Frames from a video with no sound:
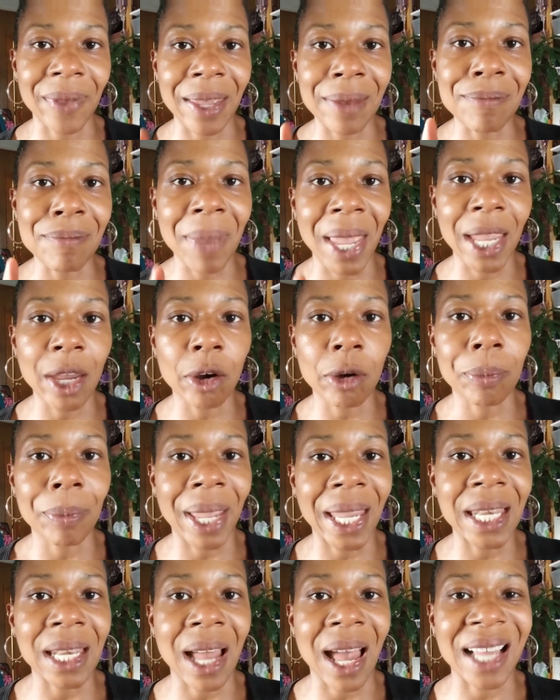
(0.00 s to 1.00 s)
It may or
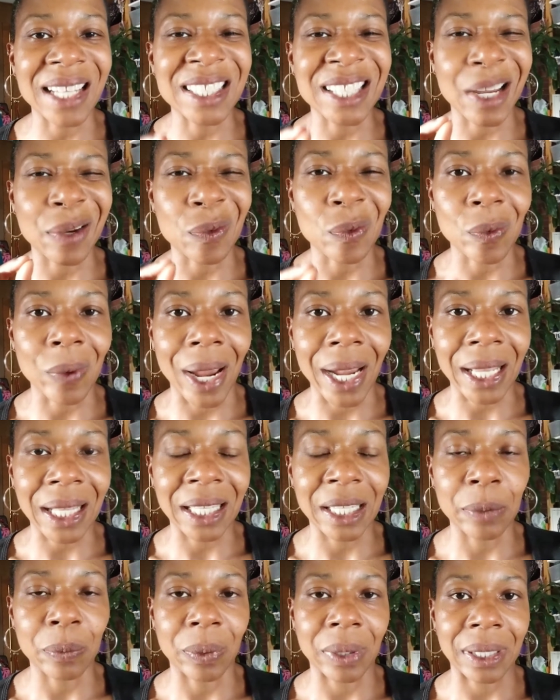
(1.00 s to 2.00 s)
may not
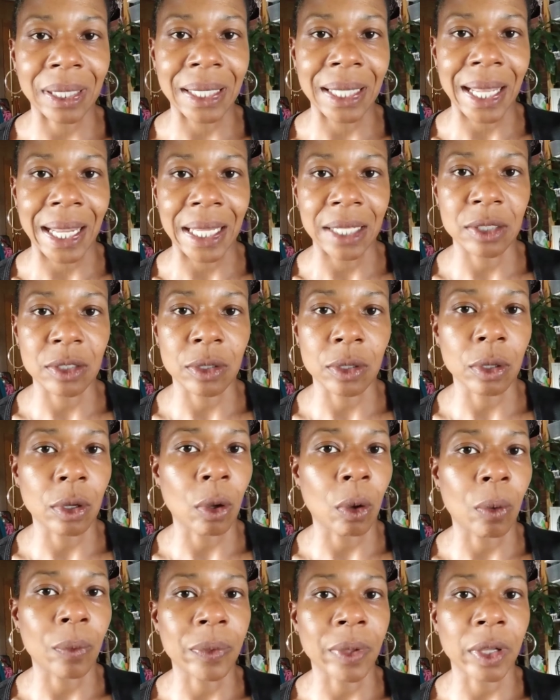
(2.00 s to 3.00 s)
directly relate to the
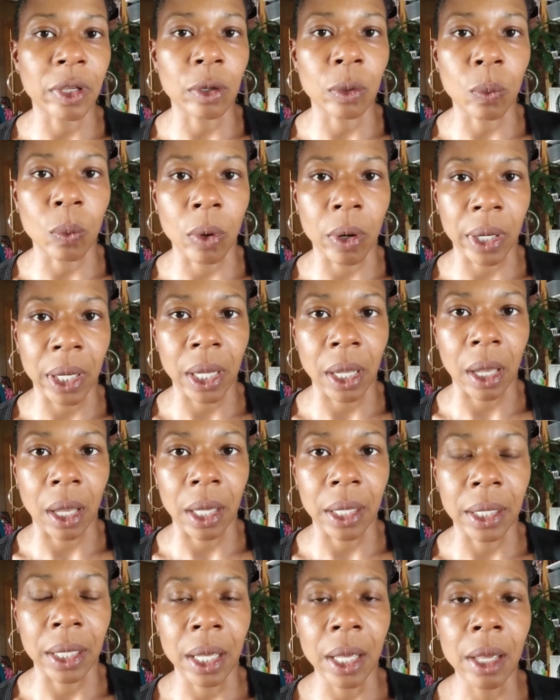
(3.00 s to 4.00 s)
goal that you're working
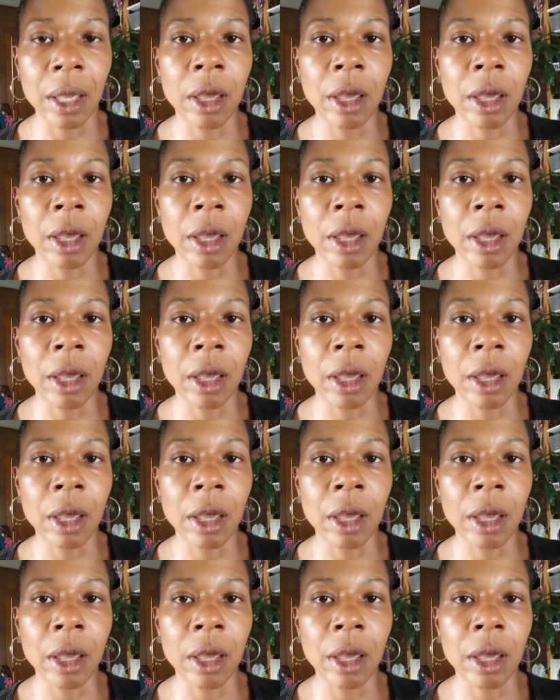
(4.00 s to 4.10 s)
on.